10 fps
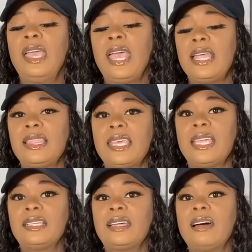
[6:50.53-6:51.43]
and
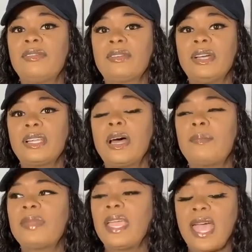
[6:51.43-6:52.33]
then cover it
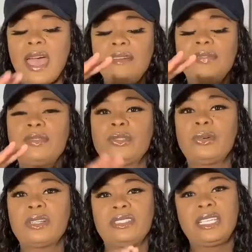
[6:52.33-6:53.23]
up. They have
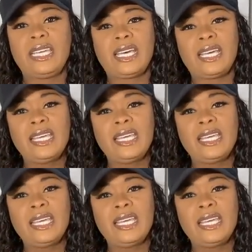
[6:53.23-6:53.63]
tortilla